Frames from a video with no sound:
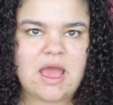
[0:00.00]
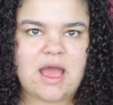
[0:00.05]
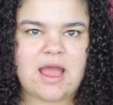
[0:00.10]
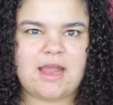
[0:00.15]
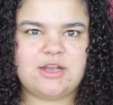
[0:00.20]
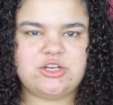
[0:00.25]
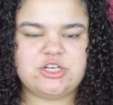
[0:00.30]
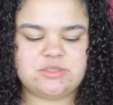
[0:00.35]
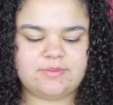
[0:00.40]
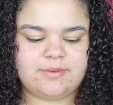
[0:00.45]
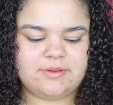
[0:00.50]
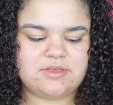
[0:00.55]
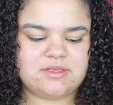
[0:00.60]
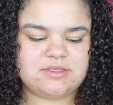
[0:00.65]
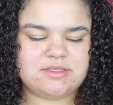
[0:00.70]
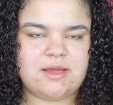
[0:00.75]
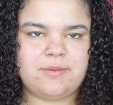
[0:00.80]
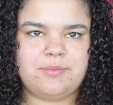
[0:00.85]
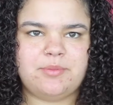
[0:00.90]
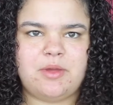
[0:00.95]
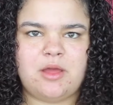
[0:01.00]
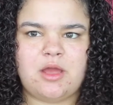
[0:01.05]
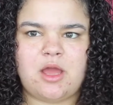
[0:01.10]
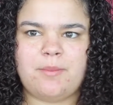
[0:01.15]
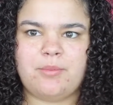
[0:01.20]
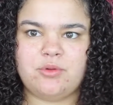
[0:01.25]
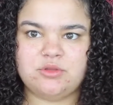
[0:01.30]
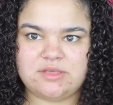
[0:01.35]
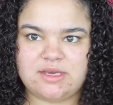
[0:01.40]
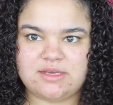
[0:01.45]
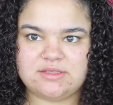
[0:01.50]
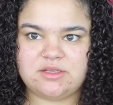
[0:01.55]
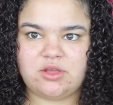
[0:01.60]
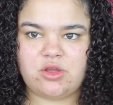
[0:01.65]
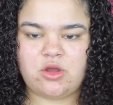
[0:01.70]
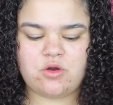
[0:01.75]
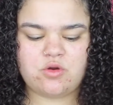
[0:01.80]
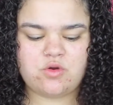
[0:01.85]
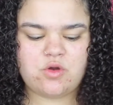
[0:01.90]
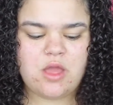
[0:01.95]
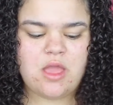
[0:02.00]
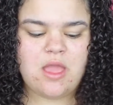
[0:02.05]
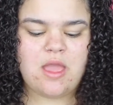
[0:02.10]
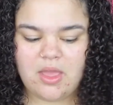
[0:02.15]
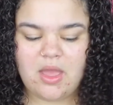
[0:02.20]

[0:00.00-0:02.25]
I just picked this up a couple days ago.